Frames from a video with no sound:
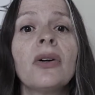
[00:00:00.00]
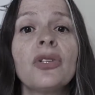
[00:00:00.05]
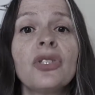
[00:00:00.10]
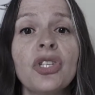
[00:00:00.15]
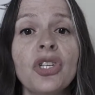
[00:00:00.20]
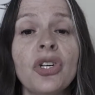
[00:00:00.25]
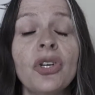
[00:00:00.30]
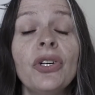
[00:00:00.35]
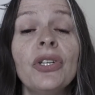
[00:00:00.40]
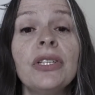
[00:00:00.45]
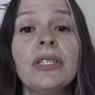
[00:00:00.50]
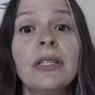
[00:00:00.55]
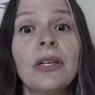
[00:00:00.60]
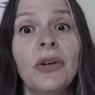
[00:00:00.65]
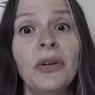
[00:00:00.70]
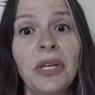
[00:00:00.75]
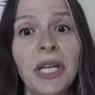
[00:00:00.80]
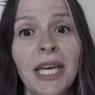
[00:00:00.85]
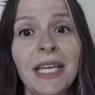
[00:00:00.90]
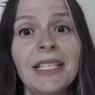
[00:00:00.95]
joint
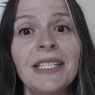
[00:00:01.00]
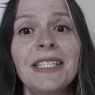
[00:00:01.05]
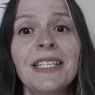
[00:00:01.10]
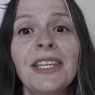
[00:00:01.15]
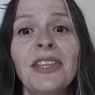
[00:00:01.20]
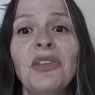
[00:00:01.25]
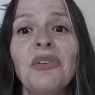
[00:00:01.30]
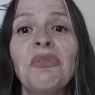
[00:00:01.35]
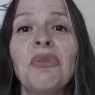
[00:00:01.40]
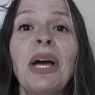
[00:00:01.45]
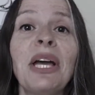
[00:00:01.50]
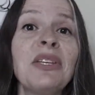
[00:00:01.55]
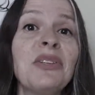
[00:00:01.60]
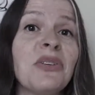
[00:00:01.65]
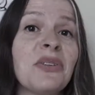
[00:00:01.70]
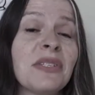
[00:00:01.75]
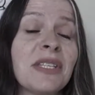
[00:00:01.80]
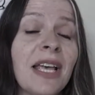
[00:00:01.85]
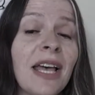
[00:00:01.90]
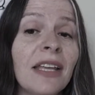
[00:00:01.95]
connecting the
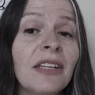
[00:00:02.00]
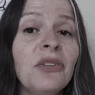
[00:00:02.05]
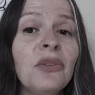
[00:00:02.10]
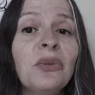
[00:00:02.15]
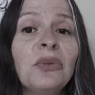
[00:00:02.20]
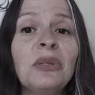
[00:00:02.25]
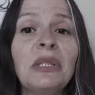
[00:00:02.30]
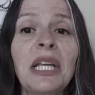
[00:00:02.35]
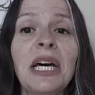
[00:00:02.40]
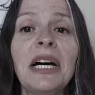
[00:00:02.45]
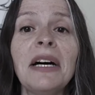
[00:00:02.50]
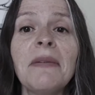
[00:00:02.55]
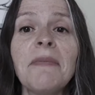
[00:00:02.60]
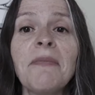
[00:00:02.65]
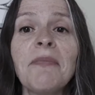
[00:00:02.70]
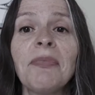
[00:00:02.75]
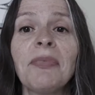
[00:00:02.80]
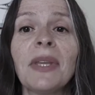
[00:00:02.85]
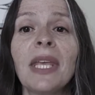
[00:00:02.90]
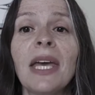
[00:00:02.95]
radius and ulna,
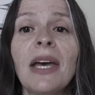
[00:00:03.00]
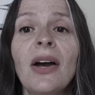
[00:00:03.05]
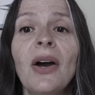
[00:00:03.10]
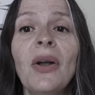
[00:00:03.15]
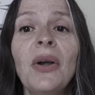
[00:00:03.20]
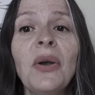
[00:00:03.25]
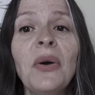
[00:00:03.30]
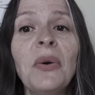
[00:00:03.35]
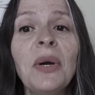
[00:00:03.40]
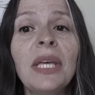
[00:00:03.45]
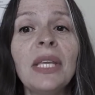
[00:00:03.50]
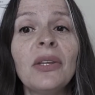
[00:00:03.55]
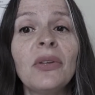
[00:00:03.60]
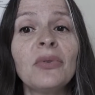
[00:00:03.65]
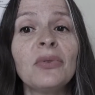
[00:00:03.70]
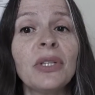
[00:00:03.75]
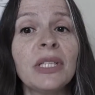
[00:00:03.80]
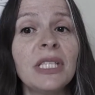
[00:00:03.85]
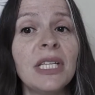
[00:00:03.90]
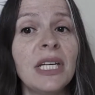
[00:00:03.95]
allowing the
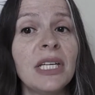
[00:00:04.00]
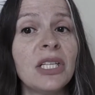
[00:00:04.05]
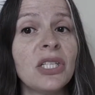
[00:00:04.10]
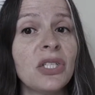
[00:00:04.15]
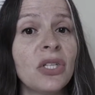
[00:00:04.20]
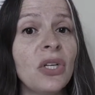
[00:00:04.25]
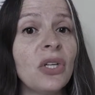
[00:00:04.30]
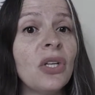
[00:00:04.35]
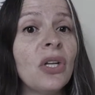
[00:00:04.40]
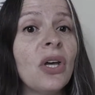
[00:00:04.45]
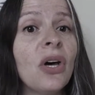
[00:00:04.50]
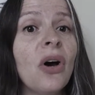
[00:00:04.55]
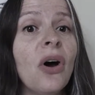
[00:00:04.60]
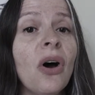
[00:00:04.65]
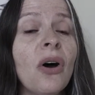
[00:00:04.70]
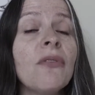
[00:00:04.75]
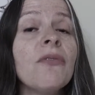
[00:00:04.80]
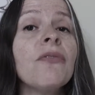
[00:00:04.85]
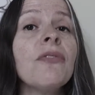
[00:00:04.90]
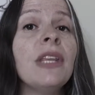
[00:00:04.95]
rotation
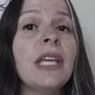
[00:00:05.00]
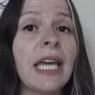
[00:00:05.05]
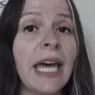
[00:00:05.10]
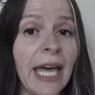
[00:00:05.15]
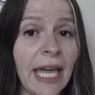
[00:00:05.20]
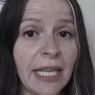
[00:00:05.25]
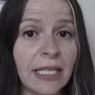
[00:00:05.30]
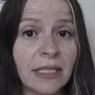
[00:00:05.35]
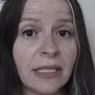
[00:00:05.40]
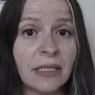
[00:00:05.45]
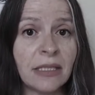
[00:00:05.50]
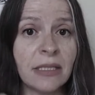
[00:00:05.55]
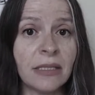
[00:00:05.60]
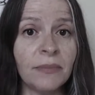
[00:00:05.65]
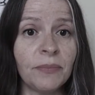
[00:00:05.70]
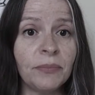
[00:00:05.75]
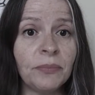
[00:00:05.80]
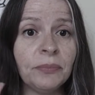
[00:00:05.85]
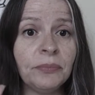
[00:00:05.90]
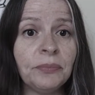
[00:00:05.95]
of the hand.
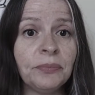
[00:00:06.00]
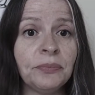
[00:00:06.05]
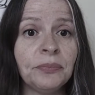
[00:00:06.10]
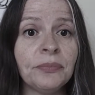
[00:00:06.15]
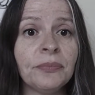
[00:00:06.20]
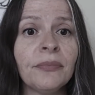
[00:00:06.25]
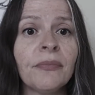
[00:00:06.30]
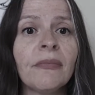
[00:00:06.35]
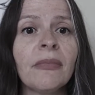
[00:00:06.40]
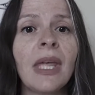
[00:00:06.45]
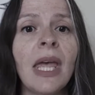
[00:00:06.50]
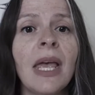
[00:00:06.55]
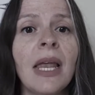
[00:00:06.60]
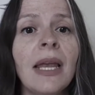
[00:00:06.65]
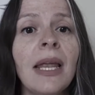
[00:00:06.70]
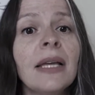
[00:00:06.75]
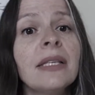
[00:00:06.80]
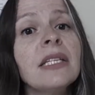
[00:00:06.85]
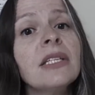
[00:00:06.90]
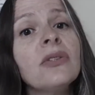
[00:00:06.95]

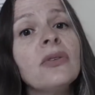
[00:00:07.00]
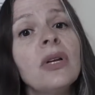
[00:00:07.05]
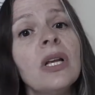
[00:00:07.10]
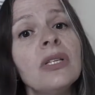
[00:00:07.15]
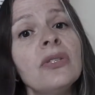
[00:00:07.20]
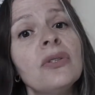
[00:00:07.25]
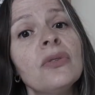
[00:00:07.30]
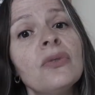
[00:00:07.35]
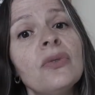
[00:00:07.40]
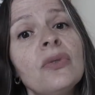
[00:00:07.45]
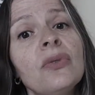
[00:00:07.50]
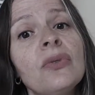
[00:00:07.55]
L'articulation du